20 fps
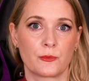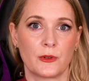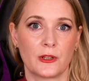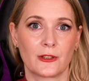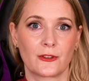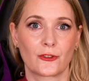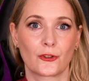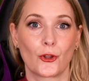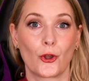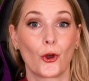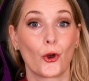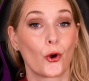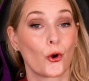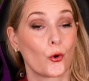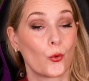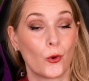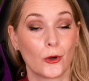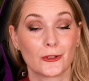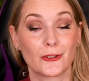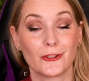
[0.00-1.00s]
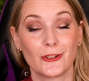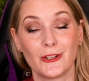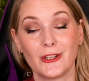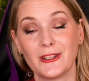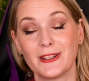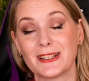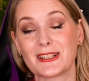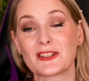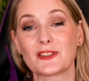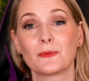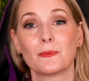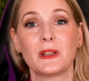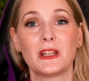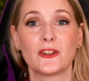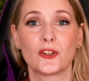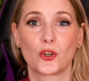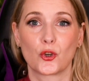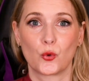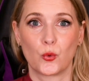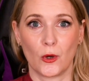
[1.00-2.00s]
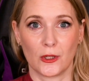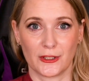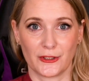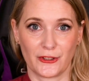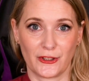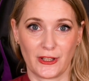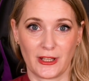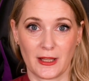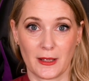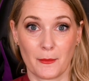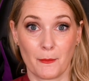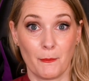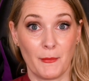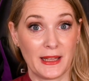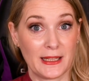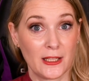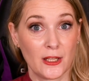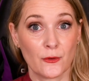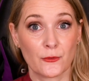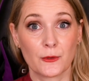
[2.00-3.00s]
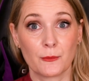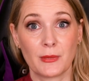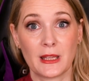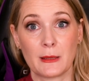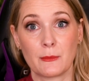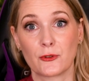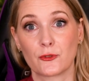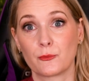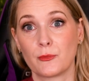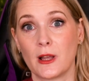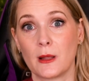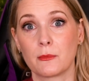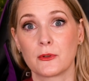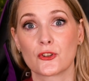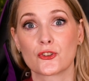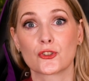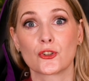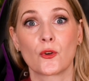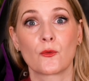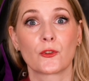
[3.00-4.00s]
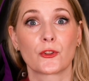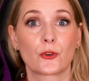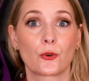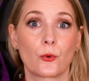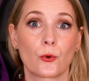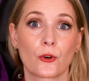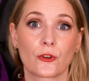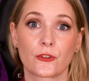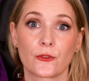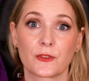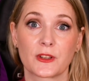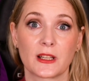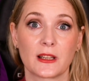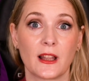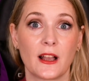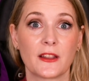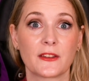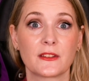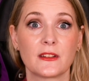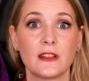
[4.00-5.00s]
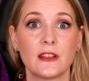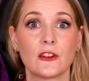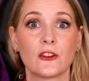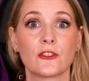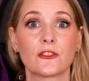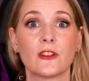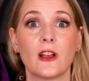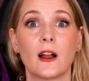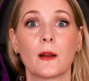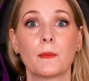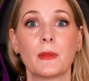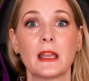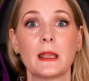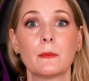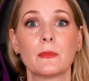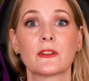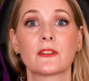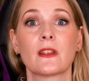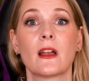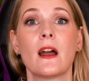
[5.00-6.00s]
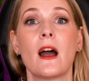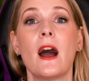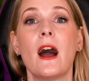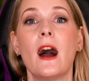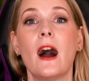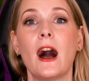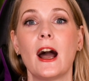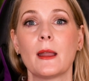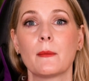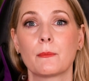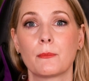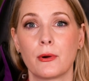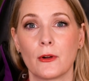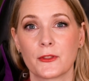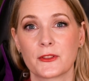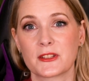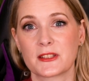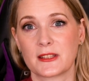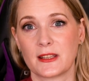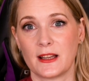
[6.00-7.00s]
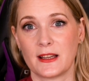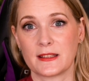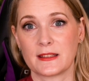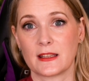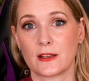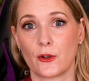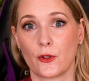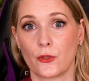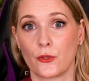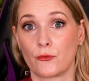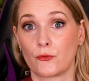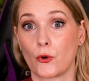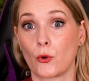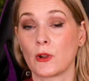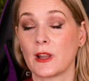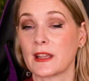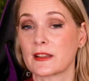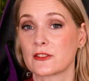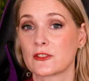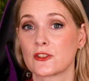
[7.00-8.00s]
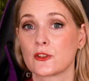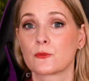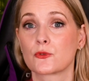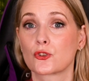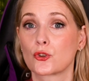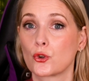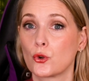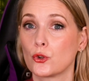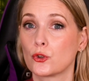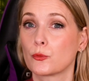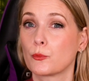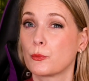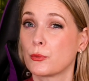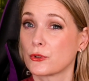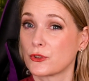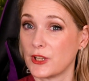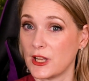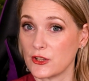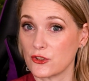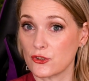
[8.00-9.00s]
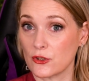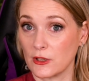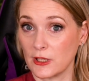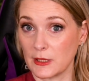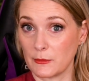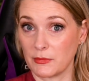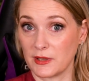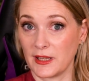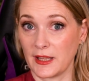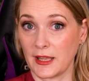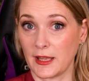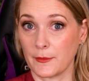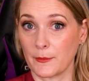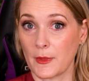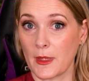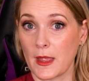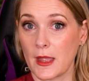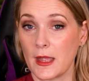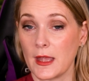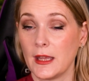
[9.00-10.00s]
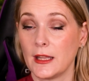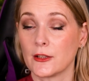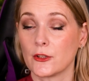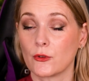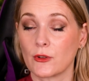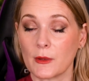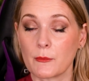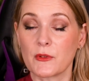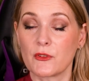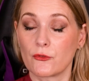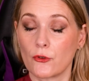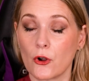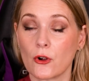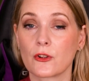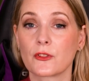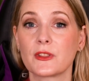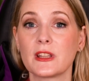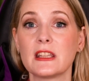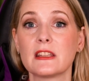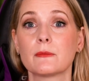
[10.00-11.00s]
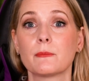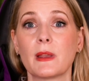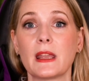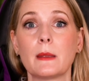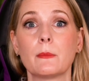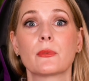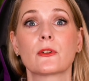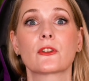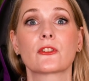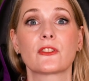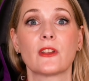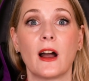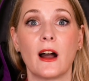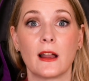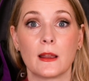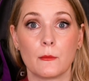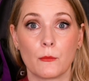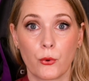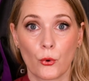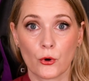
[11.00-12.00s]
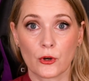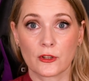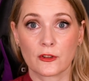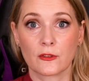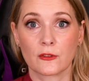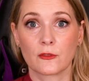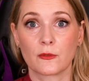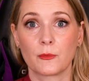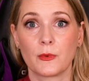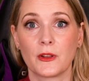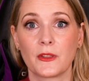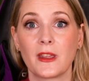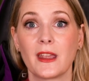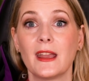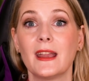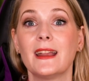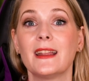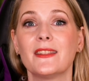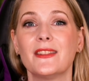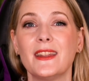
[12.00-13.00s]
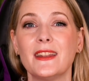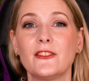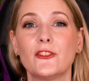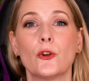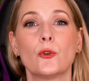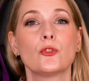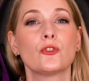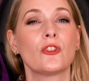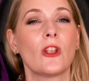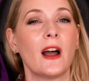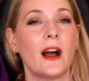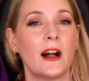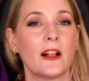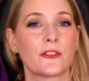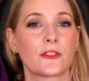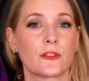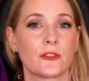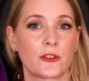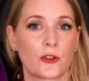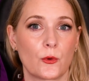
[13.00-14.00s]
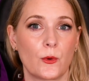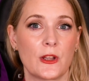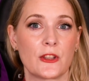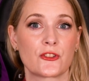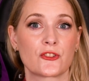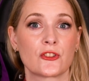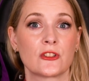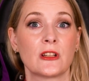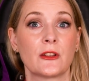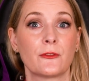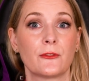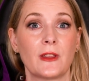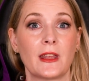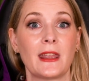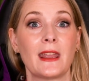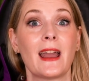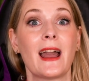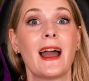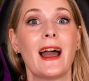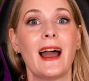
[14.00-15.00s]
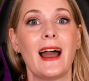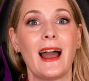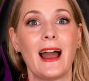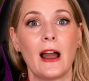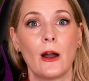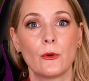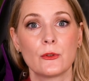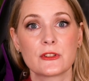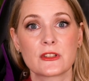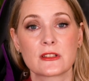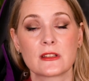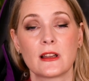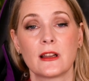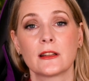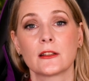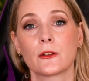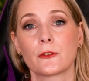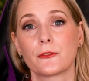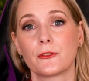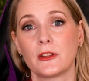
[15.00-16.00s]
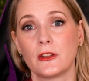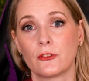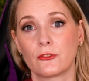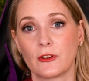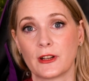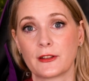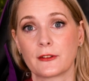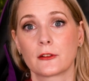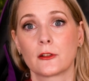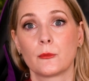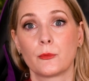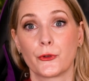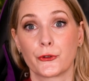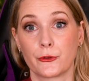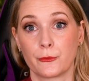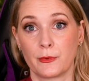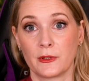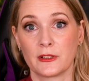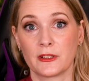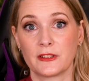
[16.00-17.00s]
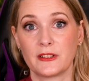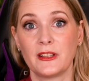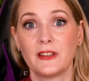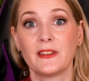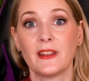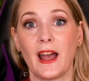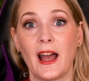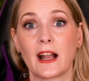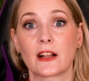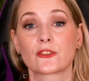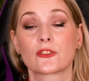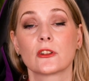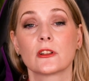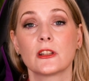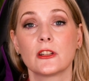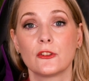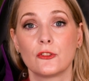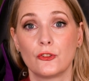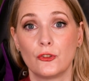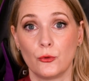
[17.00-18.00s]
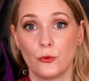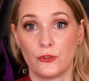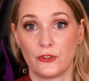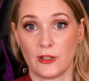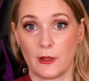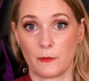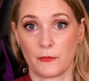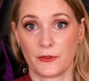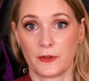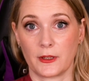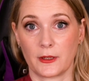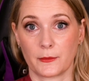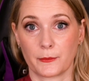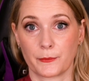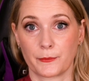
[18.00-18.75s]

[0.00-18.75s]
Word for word: but quantity doesn't mean quality. Many of the papers published over the course of the last years are papers hypothesizing on the role exosomes could potentially play. Don't get me wrong, these papers are important, but they don't answer the question if they, outside of theoretical possibilities, actually do something.